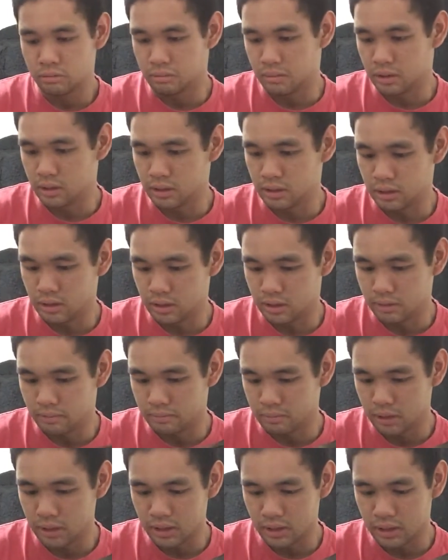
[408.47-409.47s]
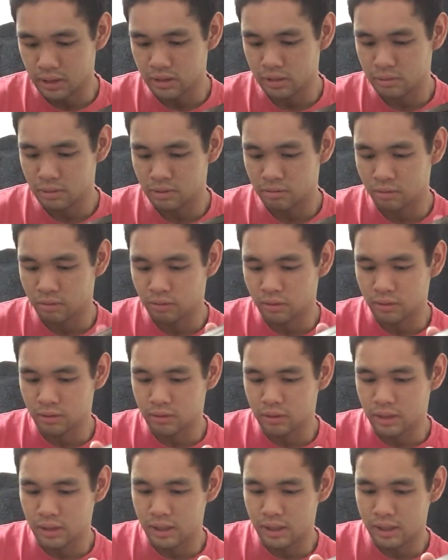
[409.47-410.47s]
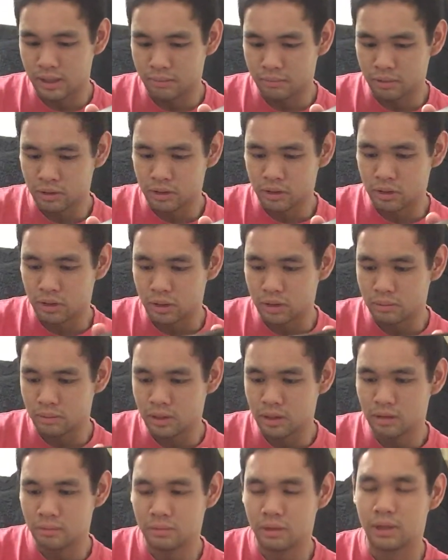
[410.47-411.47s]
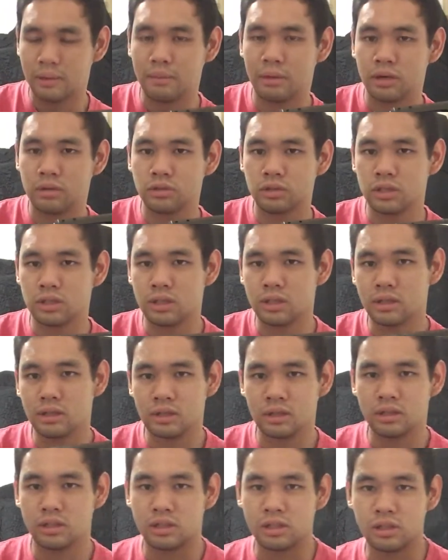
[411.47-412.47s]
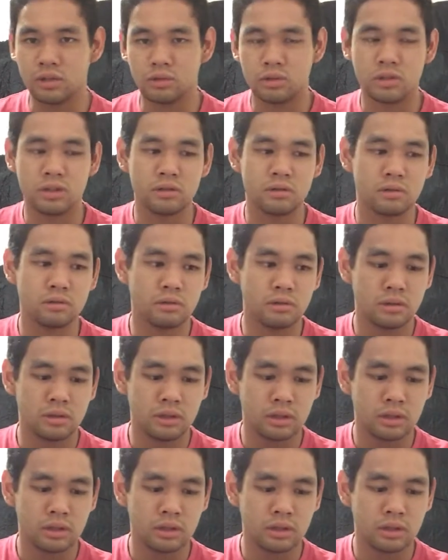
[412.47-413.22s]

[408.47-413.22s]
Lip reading: But yeah, that has been a review of the M1 carbine by Marushin CO2.